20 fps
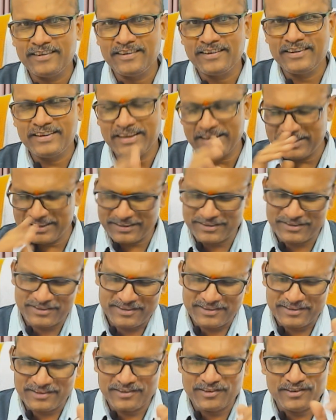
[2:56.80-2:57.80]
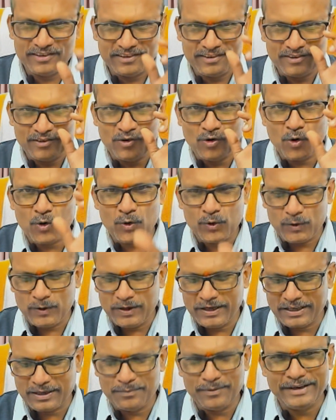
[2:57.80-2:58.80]
Let us go a
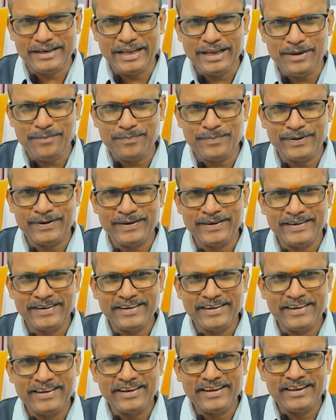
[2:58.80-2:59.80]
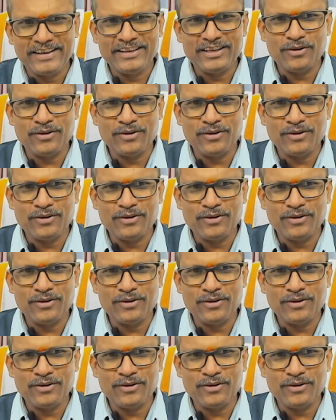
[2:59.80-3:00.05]
little bit deep. Now,